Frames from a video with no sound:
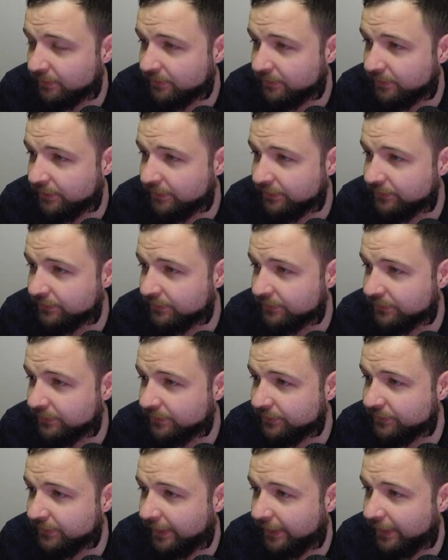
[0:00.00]
This
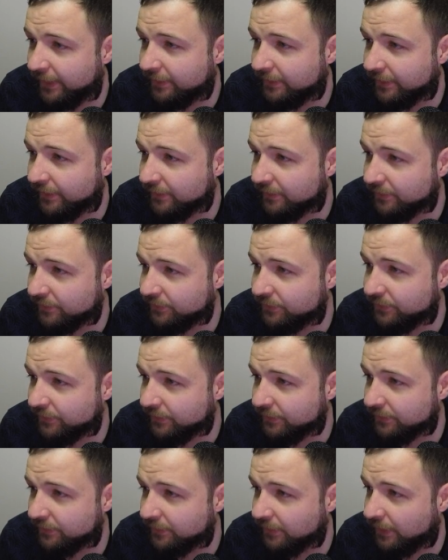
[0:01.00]
area, you
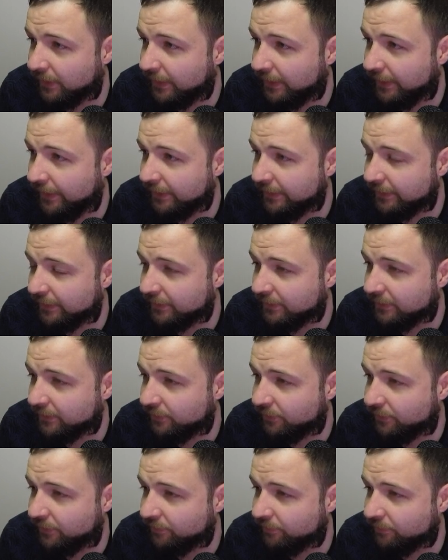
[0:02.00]
see the high here at
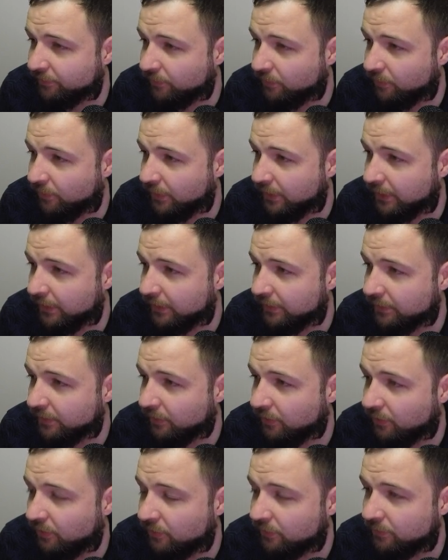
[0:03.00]
34 and the
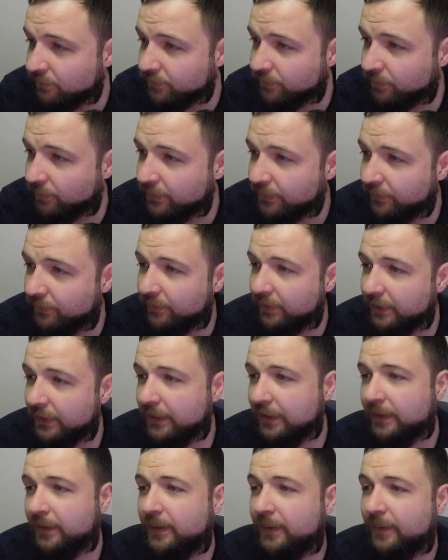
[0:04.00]
low of 23.
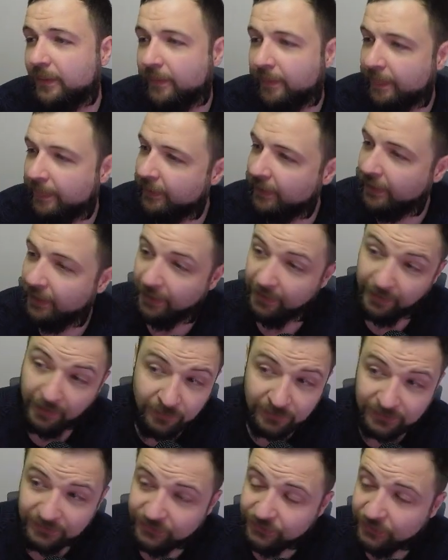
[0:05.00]
And I
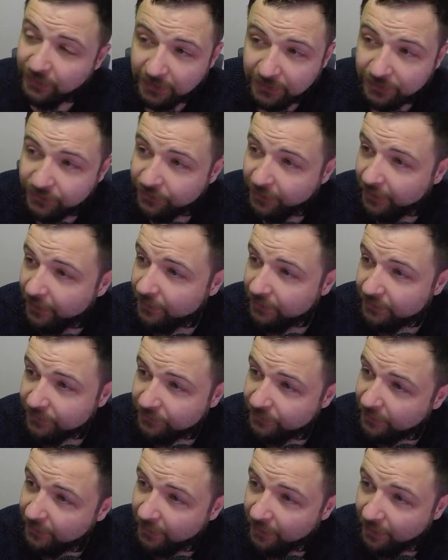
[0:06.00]
was stuck trading this
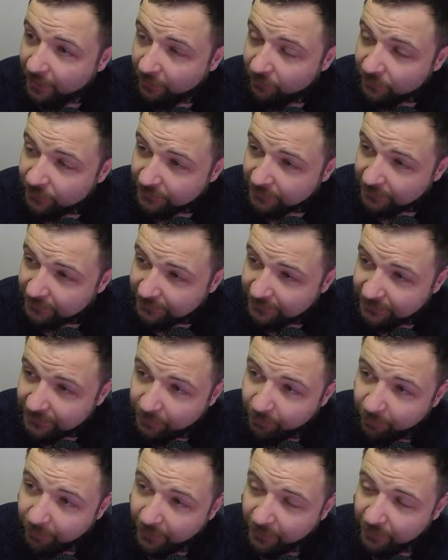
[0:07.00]
area. I was
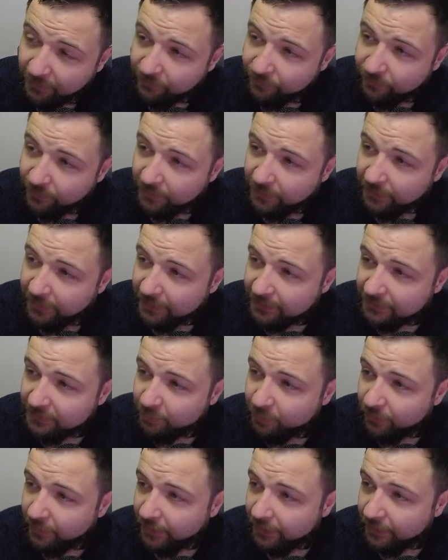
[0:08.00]
anticipating for the next
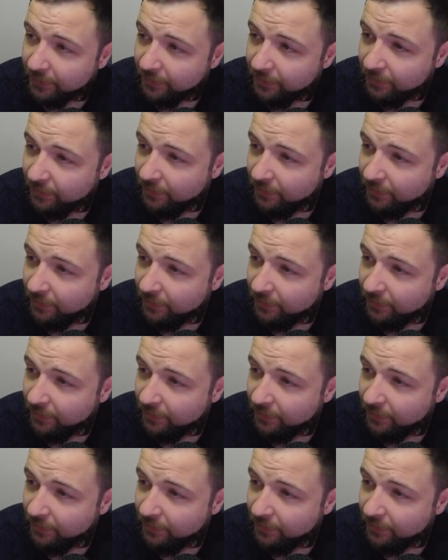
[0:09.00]
break.